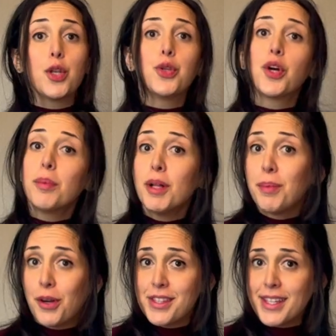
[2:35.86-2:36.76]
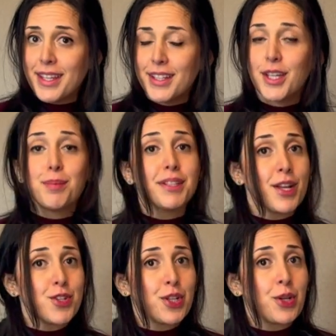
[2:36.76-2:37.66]
normal person could
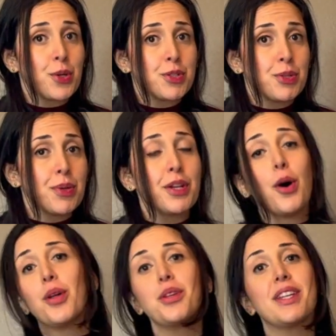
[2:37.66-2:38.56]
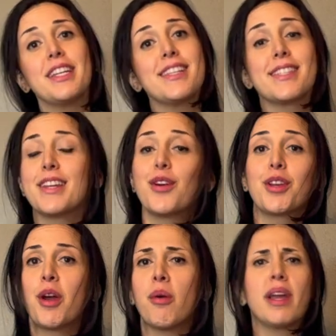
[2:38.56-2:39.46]
potentially go to an all you can eat
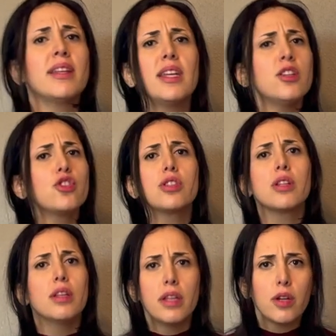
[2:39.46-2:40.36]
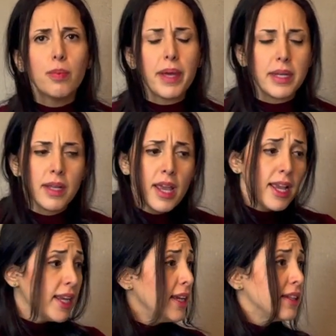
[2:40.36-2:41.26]
scenario and eat just a little bit,
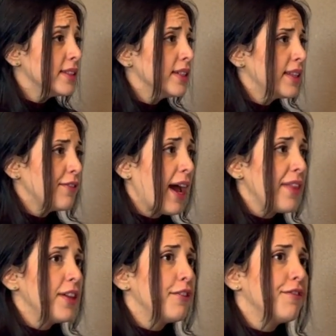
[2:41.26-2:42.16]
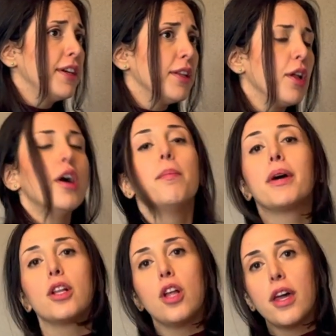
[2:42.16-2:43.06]
eat until they've had their fill.
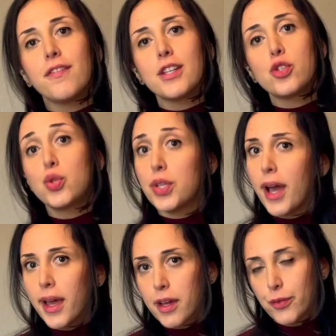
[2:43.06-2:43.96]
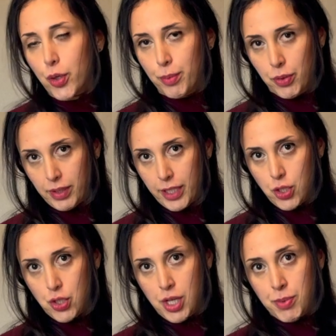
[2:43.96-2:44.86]
But a lot of us do not have normal
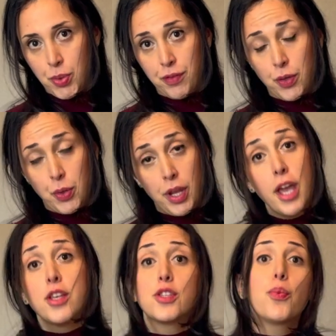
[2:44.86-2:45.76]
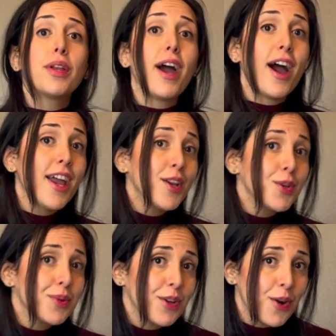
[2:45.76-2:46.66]
relationships with food. So when I go
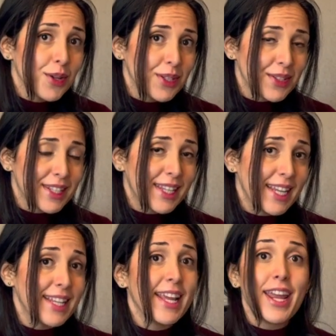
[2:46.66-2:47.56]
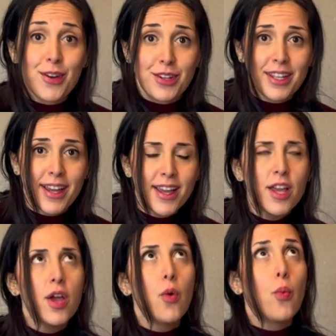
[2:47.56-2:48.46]
to an all you can eat area,
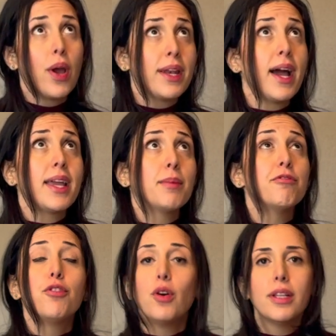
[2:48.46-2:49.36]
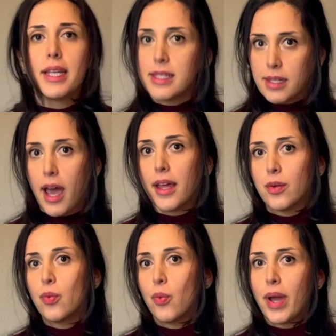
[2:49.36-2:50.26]
when I am full is not
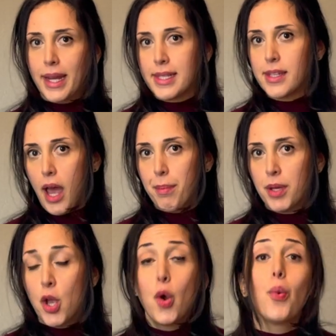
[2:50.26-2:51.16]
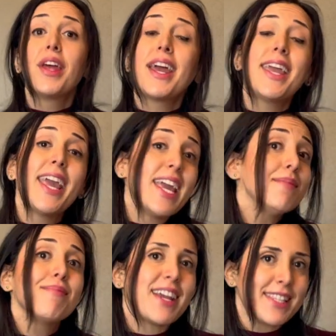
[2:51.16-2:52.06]
when I stop. When I
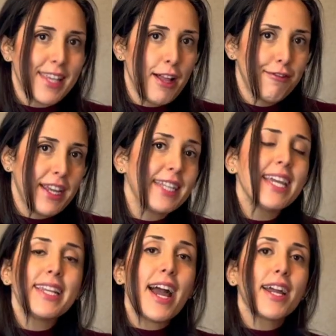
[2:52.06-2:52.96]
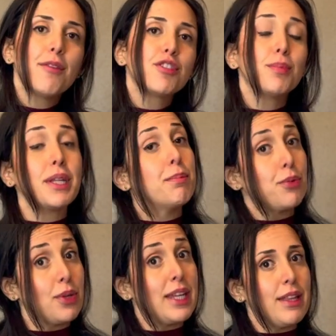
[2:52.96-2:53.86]
hate myself and cannot comfortably
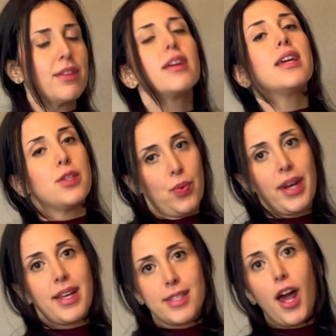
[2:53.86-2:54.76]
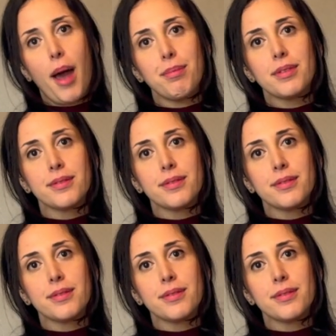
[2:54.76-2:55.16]
breathe is when I stop.